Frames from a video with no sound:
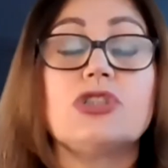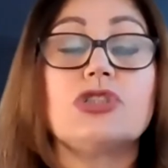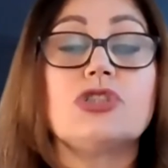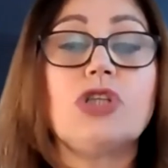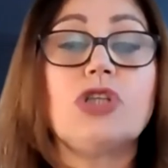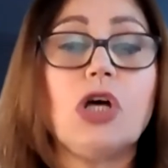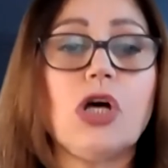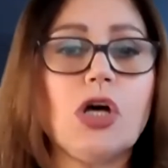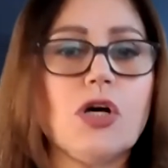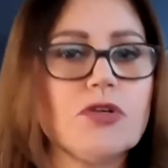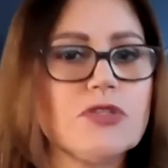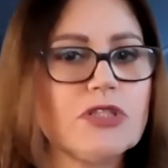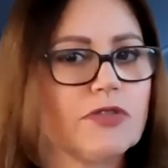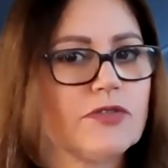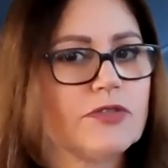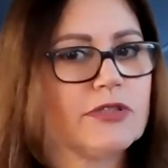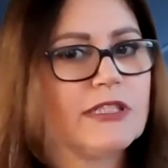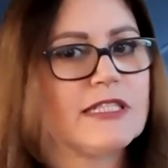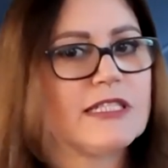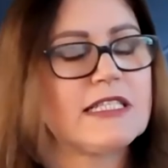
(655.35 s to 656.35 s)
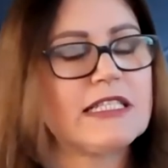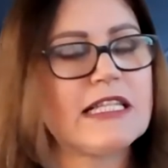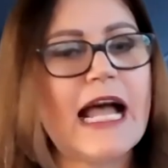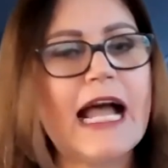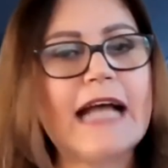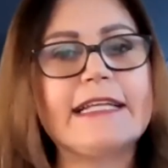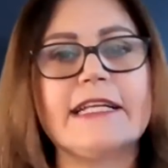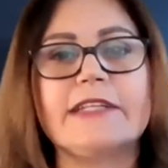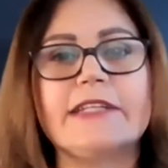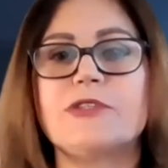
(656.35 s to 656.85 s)
those who
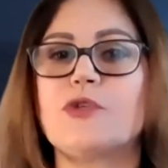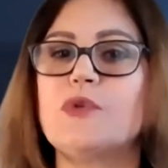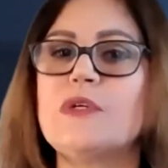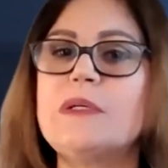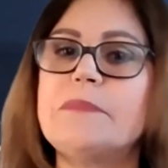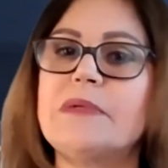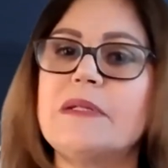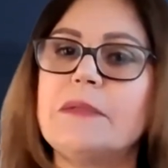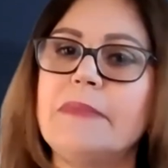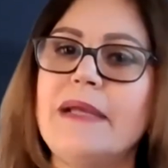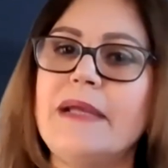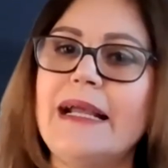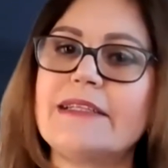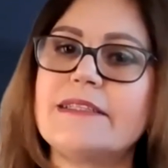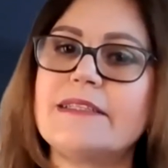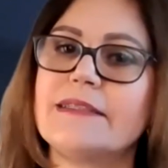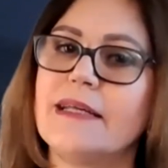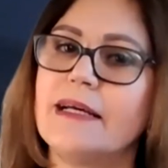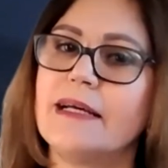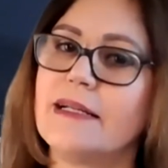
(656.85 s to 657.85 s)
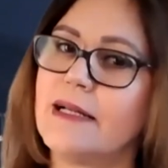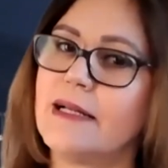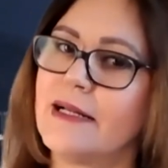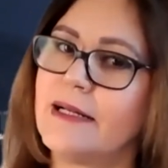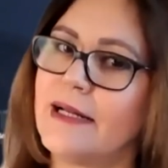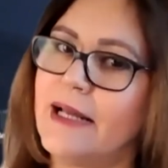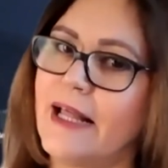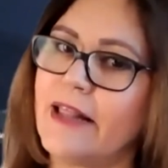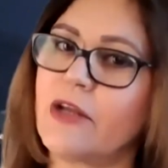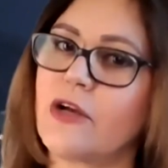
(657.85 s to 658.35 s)
decided to implement
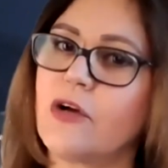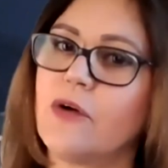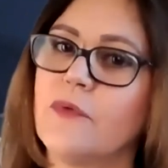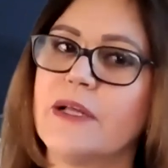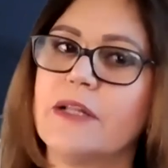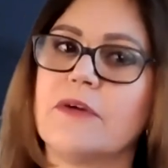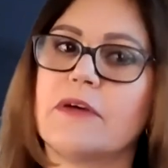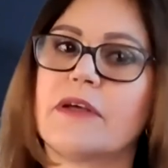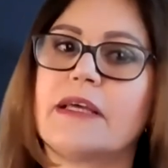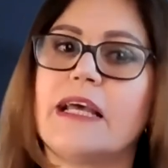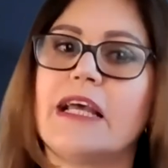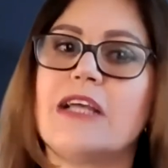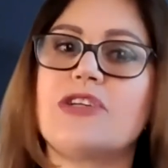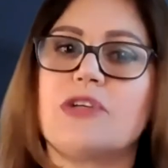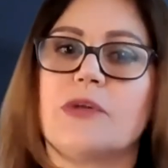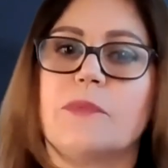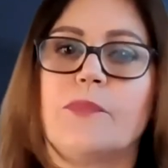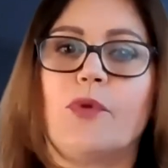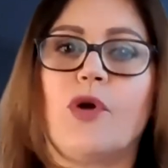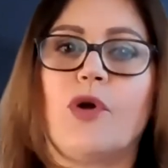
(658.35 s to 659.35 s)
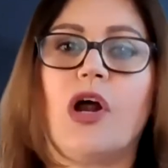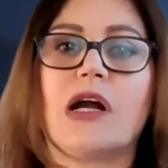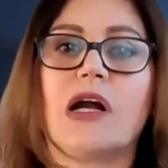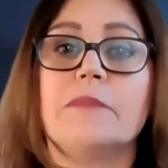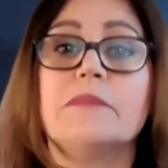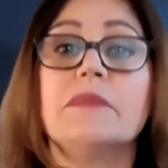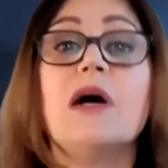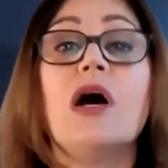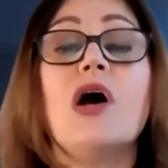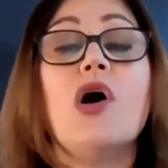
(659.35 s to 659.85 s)
an ethical education
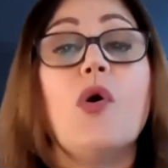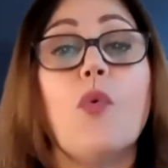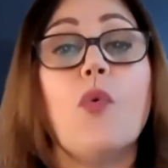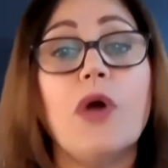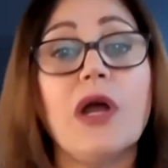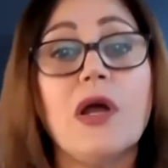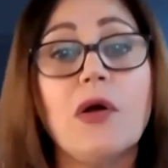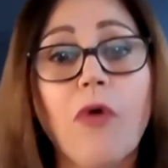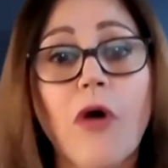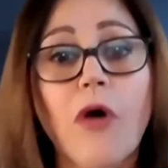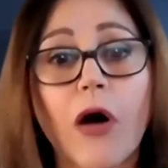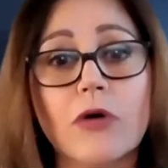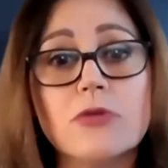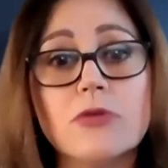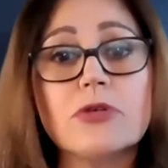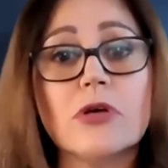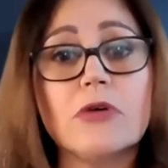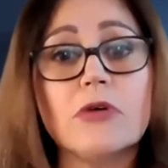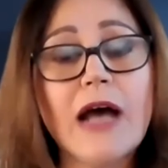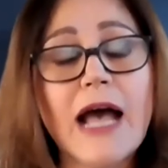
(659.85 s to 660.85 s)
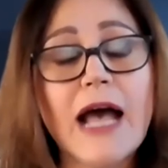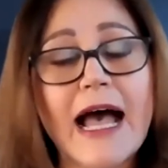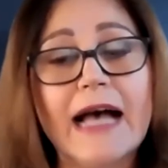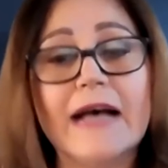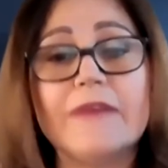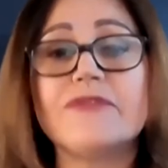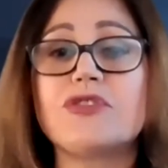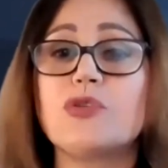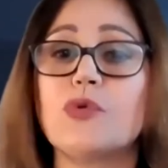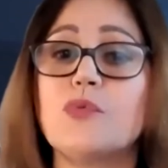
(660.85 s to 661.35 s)
program, will also
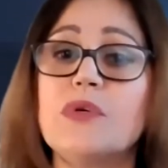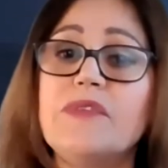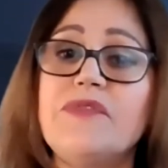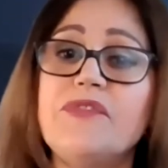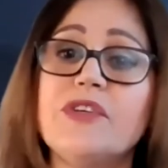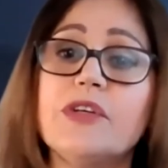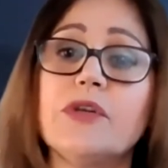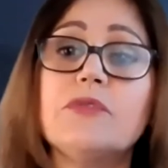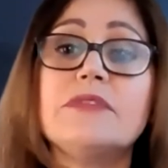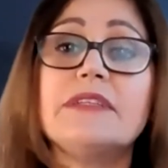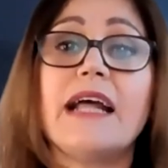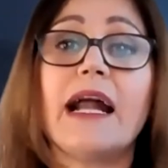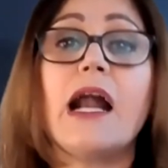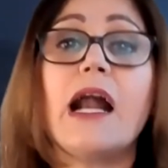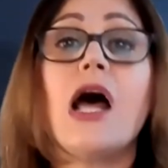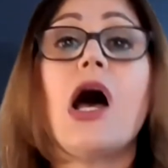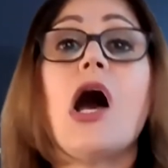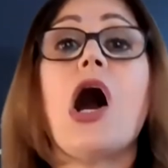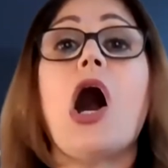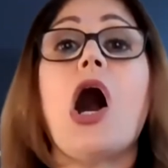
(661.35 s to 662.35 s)
have to review their